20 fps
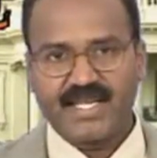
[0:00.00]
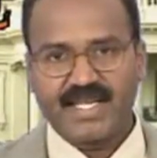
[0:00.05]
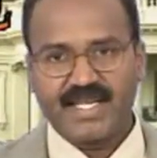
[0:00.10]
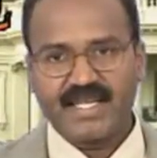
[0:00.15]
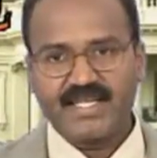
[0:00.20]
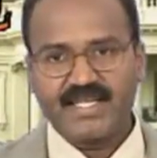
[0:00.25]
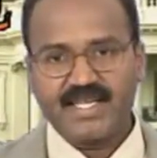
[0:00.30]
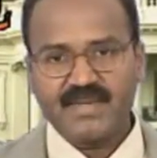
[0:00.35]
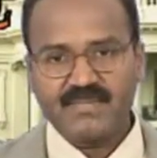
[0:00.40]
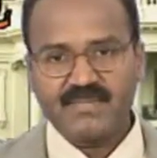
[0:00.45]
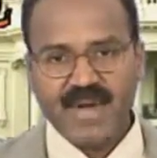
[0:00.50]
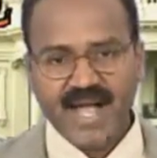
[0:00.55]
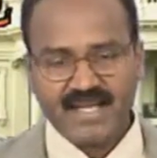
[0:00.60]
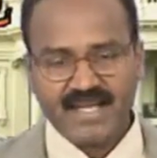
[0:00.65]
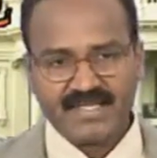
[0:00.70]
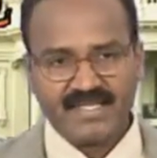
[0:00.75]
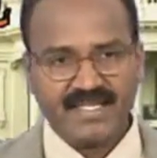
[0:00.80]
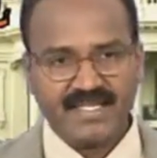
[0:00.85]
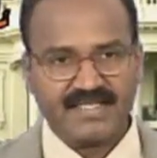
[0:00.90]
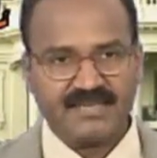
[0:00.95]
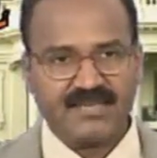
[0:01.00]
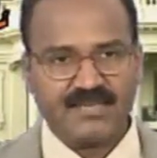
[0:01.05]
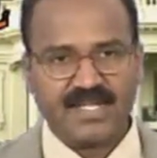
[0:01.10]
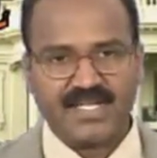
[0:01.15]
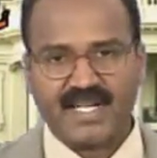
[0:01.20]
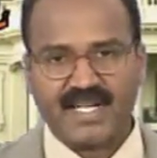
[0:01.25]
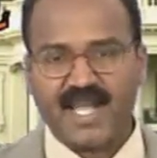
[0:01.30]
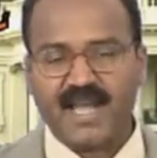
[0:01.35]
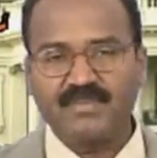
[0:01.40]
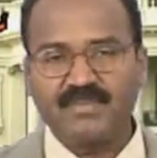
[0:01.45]
In the bachelor's
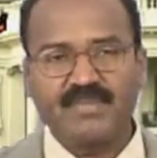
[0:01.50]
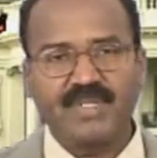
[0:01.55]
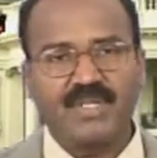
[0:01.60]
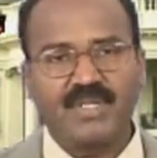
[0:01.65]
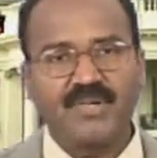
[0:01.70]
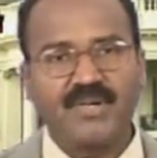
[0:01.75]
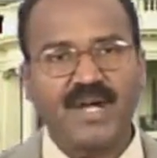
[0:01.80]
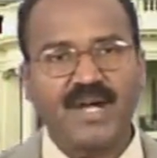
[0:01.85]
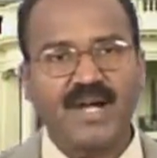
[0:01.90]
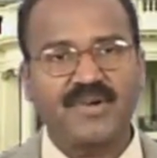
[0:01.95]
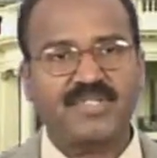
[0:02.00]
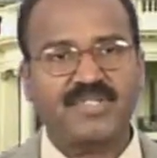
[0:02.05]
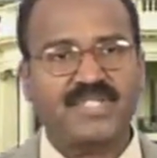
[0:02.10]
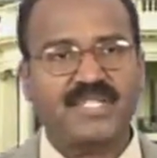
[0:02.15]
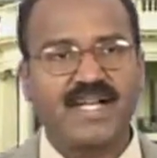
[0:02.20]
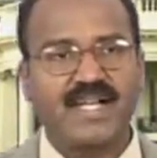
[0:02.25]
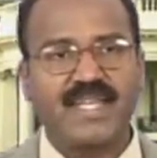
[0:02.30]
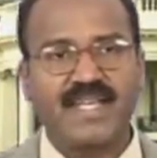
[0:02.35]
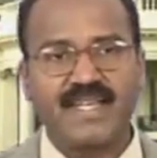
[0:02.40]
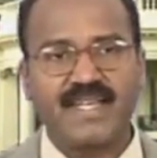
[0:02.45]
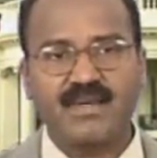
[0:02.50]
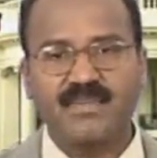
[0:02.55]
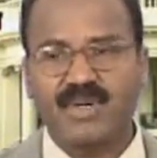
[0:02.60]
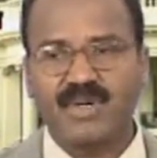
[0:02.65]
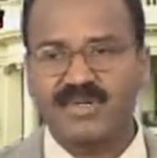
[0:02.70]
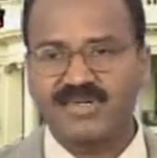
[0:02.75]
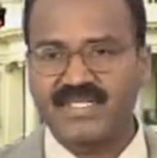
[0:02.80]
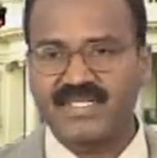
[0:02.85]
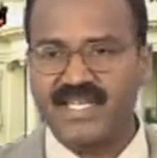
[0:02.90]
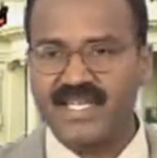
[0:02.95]
program, you have studied
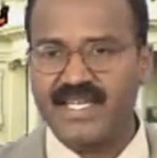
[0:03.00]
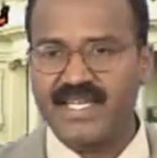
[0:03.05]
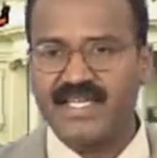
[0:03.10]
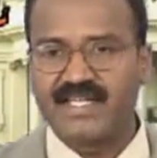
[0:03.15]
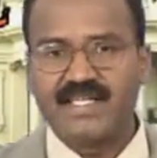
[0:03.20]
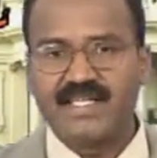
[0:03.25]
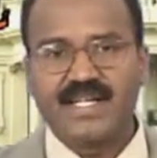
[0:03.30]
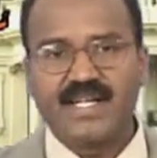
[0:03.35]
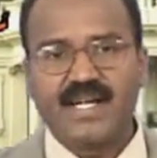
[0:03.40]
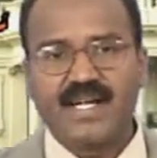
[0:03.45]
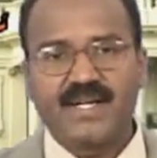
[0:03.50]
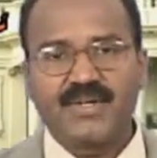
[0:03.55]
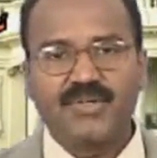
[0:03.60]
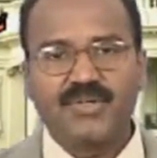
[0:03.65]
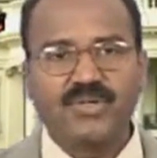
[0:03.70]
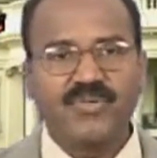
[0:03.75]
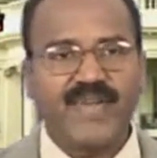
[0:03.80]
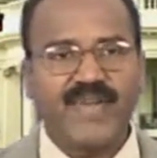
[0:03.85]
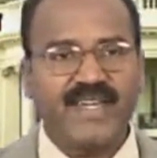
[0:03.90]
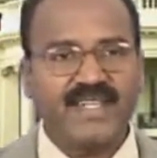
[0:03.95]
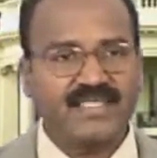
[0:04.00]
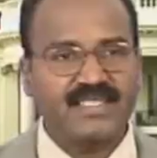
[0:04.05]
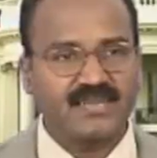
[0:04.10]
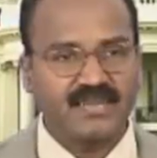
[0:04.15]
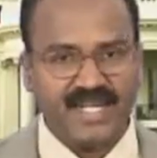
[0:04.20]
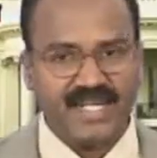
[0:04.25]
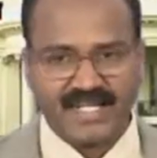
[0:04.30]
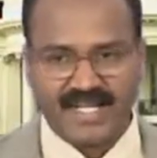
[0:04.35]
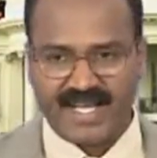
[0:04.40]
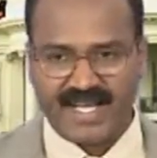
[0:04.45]
about the Dewey
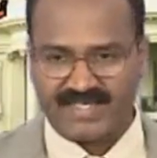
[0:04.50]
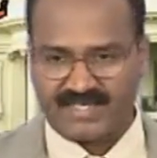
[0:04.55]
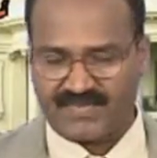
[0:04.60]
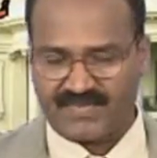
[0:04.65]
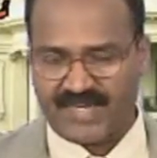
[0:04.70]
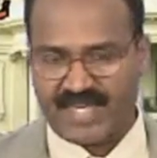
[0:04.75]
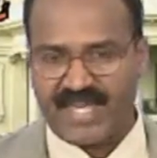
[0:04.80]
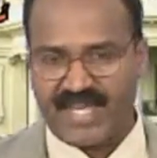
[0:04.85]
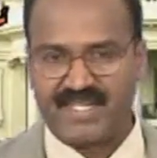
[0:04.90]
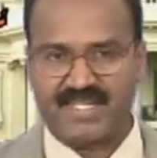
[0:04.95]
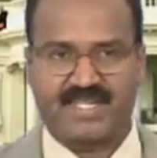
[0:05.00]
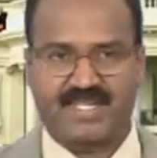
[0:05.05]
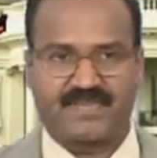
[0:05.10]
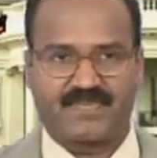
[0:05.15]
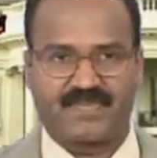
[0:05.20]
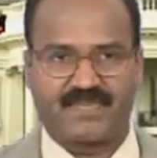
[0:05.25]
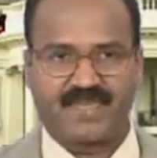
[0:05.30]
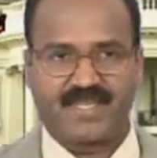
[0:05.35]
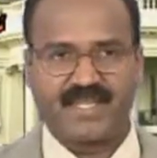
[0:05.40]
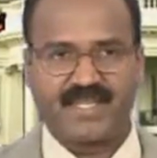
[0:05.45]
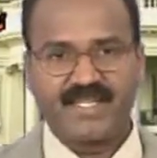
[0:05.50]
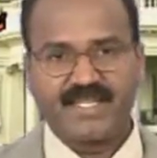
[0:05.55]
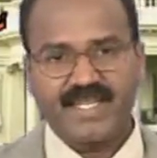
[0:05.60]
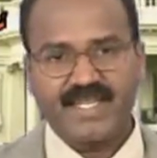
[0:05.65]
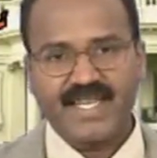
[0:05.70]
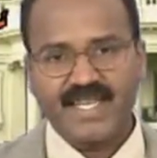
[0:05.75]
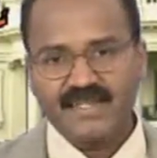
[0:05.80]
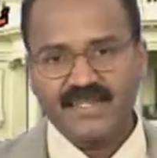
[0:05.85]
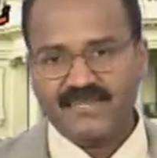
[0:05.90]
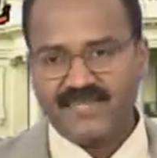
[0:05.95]
Decimal Classification.
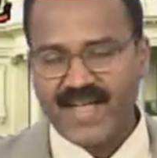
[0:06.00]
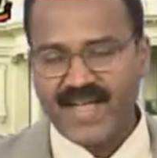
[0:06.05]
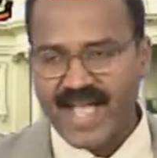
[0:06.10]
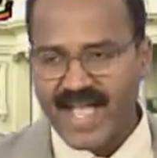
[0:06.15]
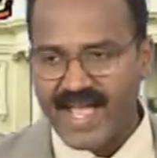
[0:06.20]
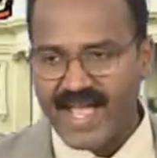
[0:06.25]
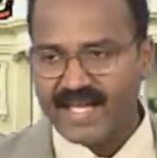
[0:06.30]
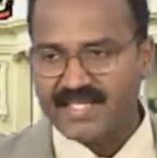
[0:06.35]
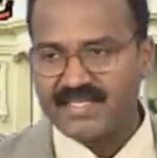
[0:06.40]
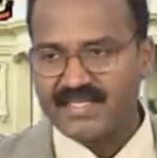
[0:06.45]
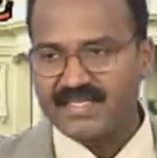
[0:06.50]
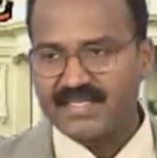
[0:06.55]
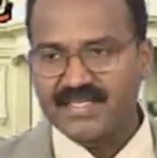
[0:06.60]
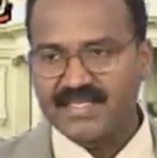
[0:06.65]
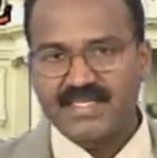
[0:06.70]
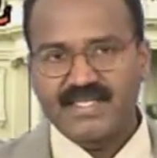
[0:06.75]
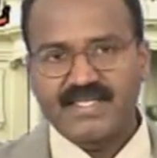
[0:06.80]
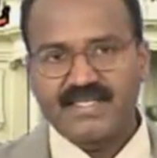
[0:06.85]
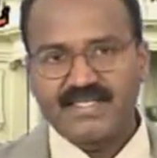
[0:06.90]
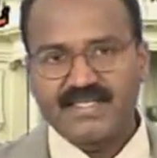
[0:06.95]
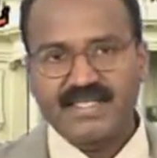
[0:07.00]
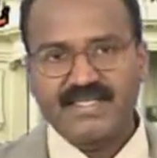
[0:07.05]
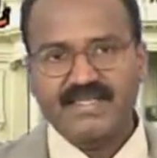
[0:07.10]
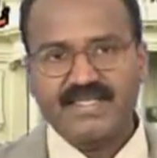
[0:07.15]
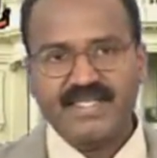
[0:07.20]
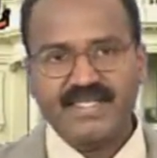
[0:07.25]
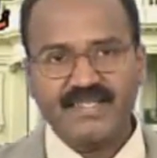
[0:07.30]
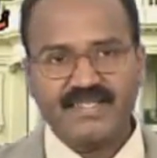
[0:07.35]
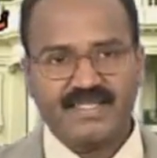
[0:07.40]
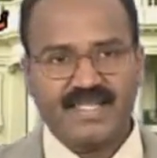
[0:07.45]
In fact,
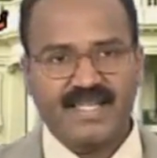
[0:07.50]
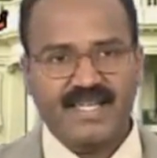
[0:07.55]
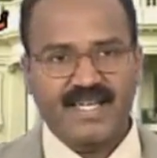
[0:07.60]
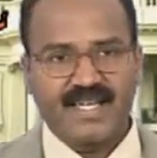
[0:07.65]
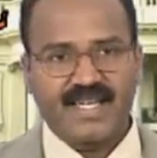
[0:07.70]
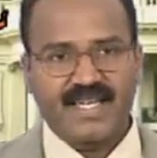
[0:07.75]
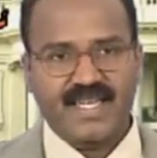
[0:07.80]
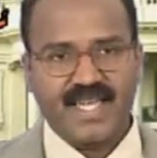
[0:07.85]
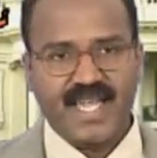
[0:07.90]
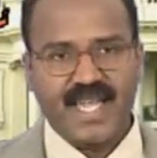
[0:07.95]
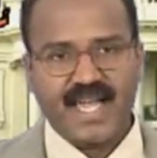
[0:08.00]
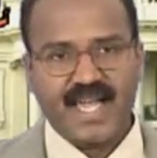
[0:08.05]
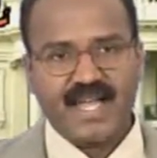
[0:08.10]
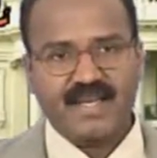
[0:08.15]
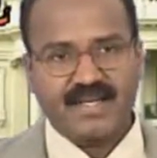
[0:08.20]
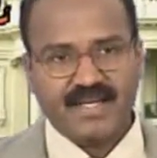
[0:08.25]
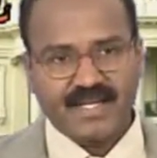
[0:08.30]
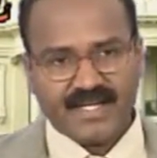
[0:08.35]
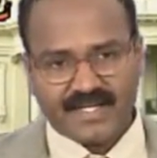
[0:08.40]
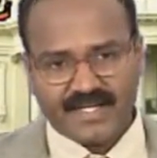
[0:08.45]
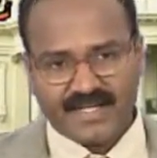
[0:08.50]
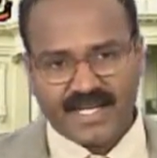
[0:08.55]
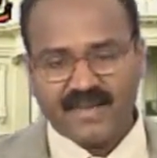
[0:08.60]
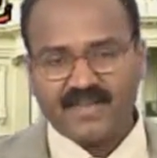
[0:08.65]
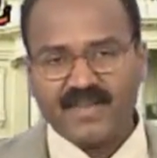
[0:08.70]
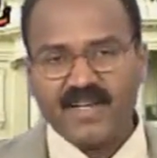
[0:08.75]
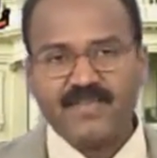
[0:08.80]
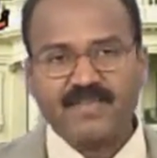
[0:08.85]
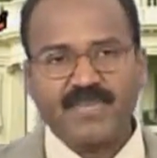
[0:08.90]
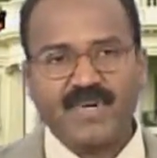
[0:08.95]
this is a
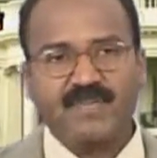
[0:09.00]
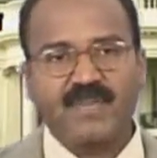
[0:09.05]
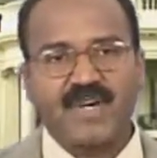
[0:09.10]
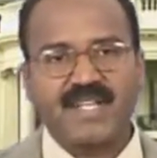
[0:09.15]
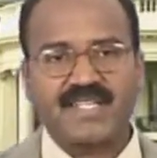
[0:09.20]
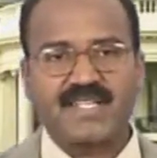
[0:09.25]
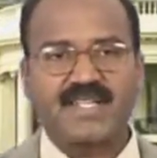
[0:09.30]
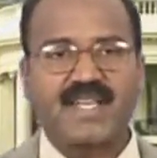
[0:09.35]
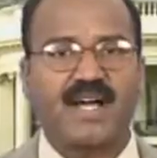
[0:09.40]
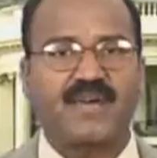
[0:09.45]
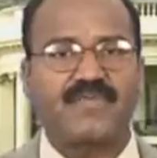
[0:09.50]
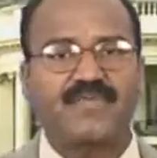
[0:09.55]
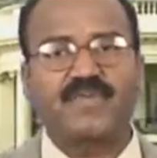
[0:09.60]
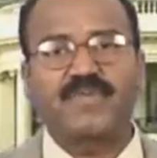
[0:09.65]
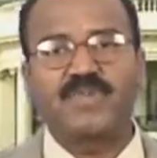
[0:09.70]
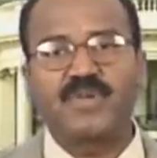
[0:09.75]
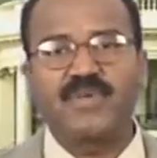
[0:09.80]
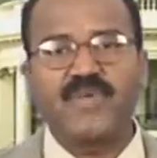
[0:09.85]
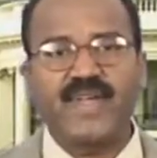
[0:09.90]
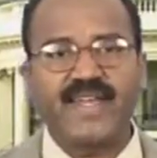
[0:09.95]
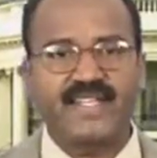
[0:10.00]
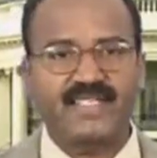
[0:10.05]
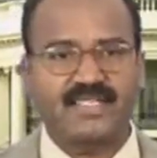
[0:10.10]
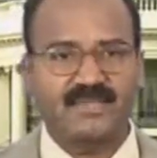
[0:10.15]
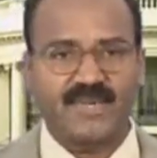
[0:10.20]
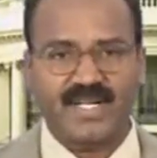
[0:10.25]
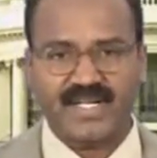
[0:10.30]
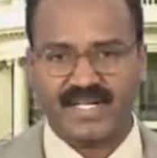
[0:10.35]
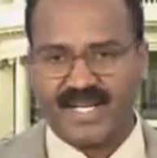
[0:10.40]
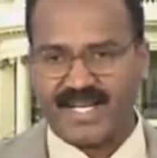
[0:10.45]
developed version of Dewey
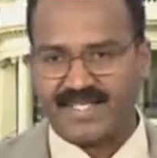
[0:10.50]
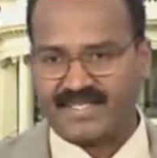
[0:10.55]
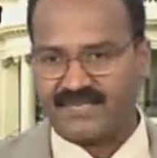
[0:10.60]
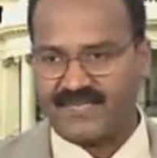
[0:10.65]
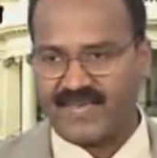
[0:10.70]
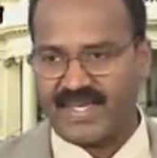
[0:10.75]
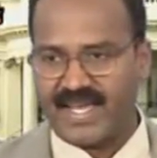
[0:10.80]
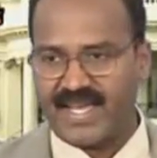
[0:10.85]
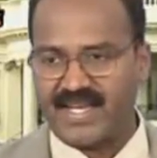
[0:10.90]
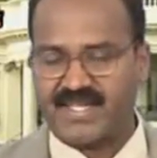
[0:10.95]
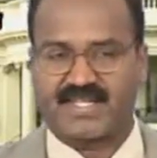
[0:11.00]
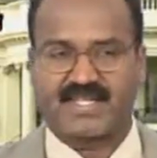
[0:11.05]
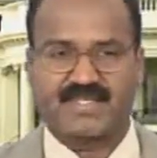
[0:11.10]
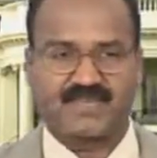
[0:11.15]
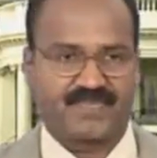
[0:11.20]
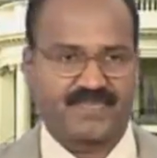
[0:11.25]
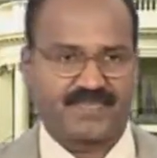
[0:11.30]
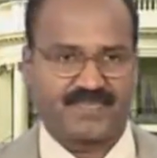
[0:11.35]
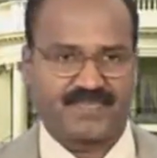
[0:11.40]
Decimal Classification.